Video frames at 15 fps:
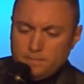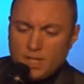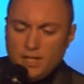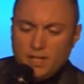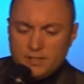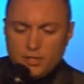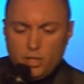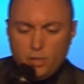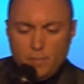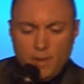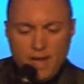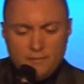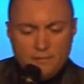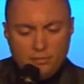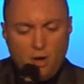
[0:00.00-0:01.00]
Listen, you may
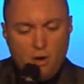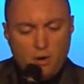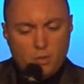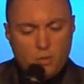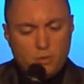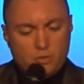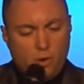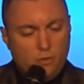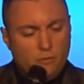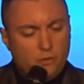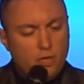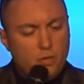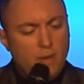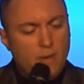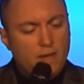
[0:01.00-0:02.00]
have thought it was over.
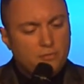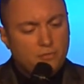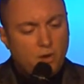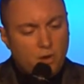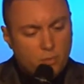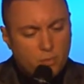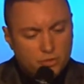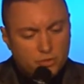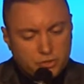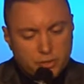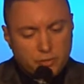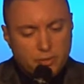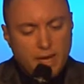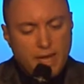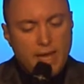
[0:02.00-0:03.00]
You may have thought it was
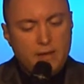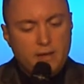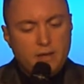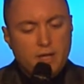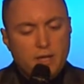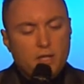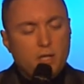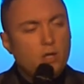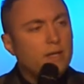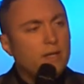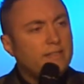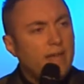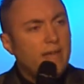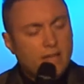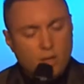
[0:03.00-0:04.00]
too late. You had
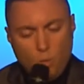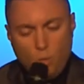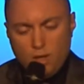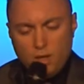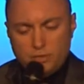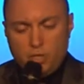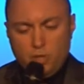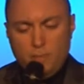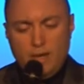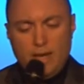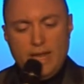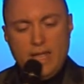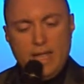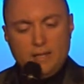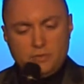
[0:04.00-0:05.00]
taken one too
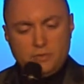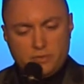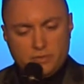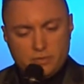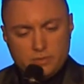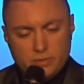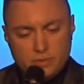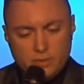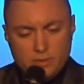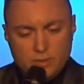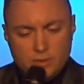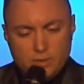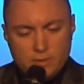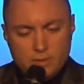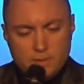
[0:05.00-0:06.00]
many hits.
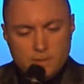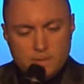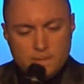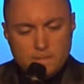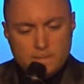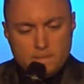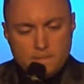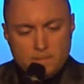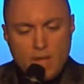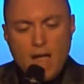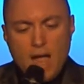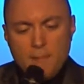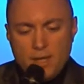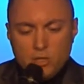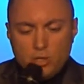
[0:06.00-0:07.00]

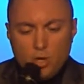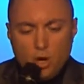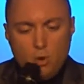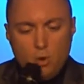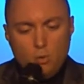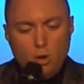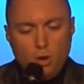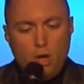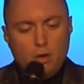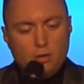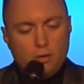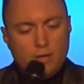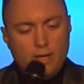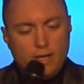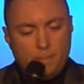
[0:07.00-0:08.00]
I'm in no
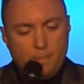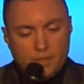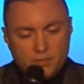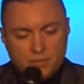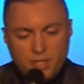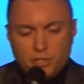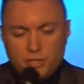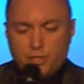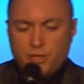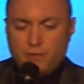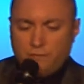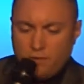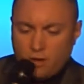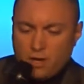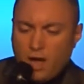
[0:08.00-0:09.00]
longer in a position
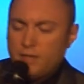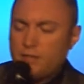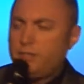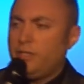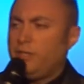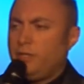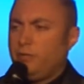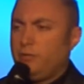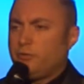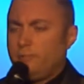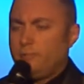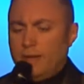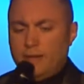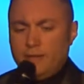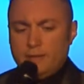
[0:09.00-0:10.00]
for God to use
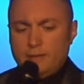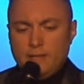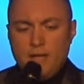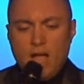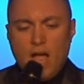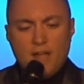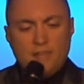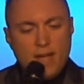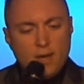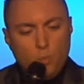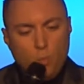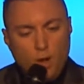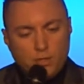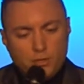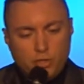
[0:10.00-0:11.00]
me. I've
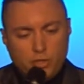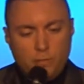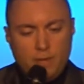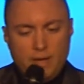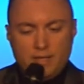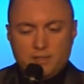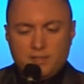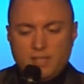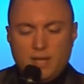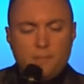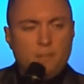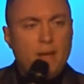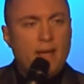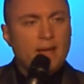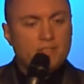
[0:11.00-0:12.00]
had one too many
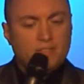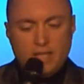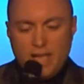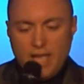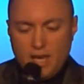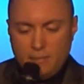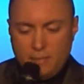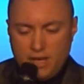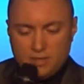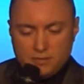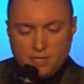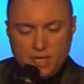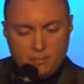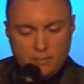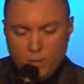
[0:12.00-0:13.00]
setbacks. The enemy
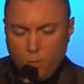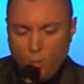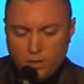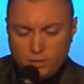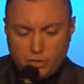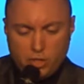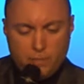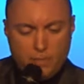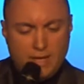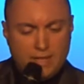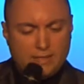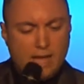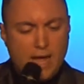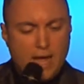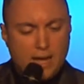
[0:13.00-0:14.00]
has hit me one too many
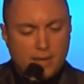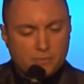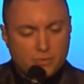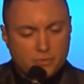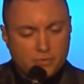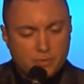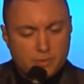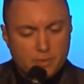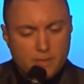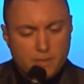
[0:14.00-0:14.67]
times.